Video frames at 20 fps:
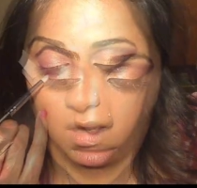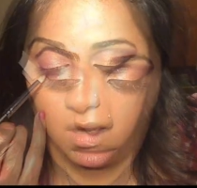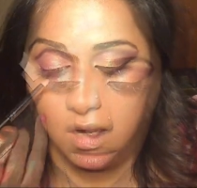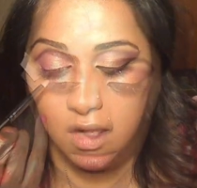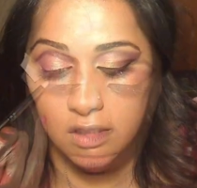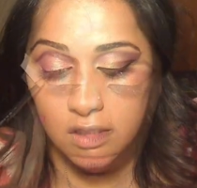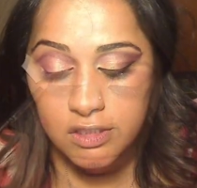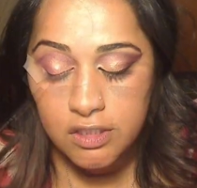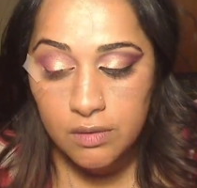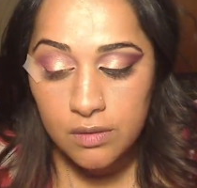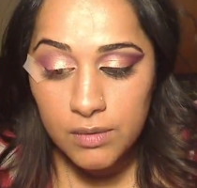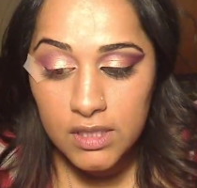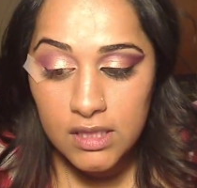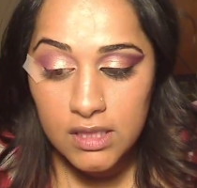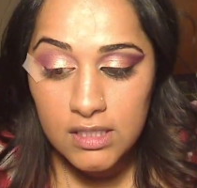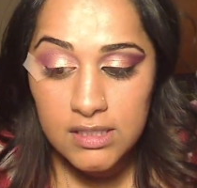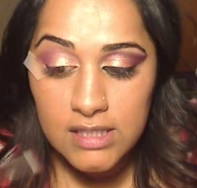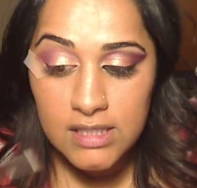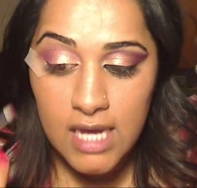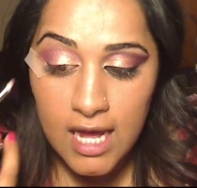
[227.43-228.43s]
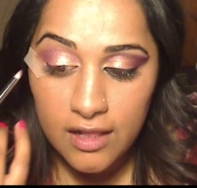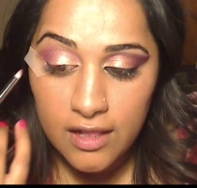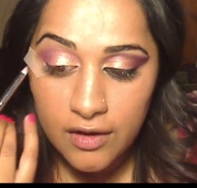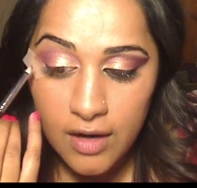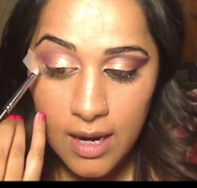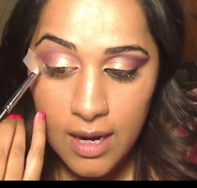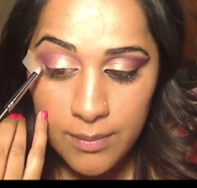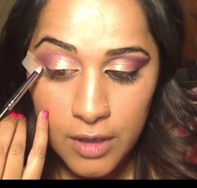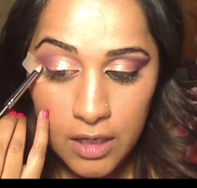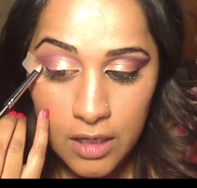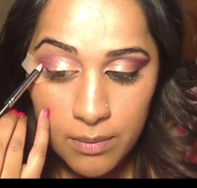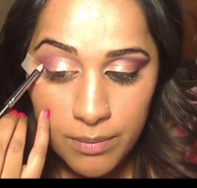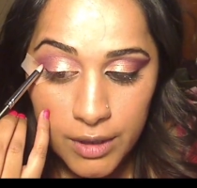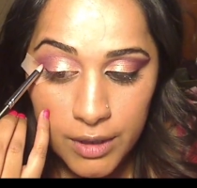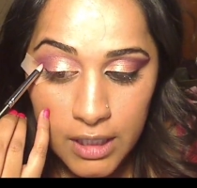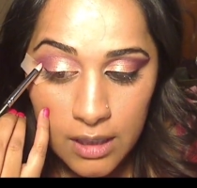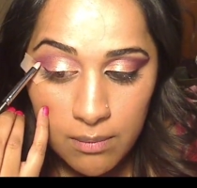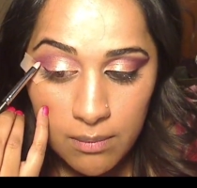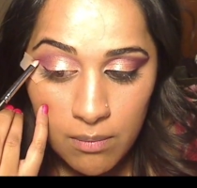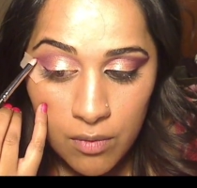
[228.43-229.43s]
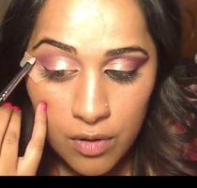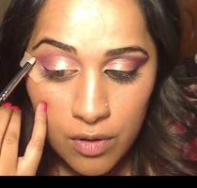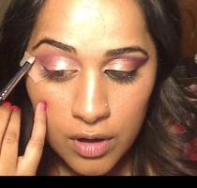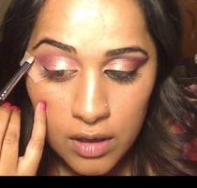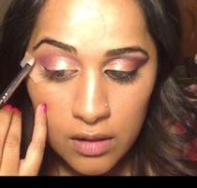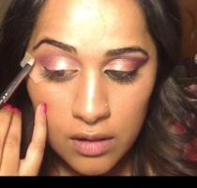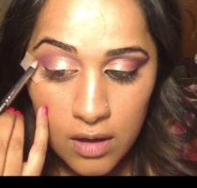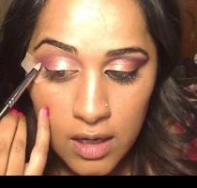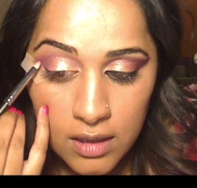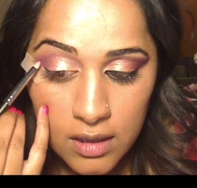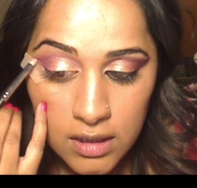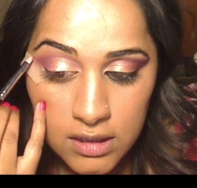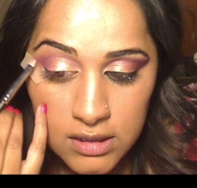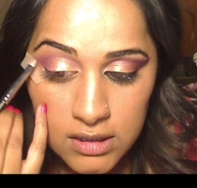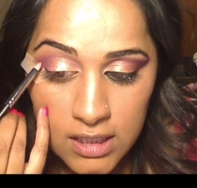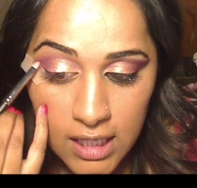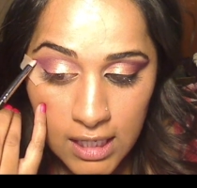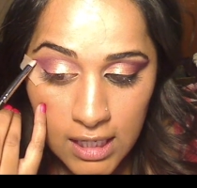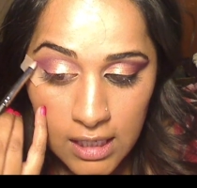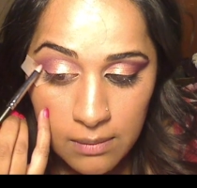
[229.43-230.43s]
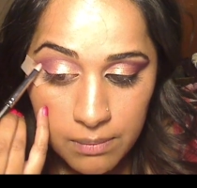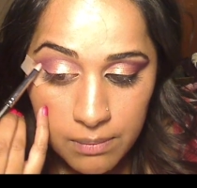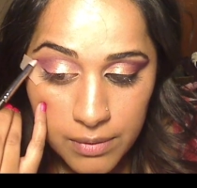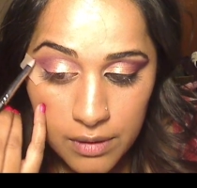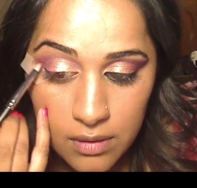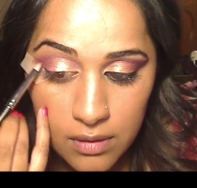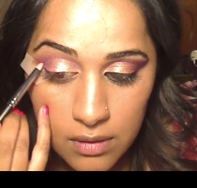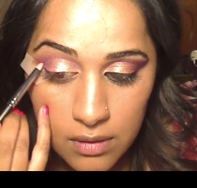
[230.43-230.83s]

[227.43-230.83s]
Also with this color, I'm going to bring it more along the tape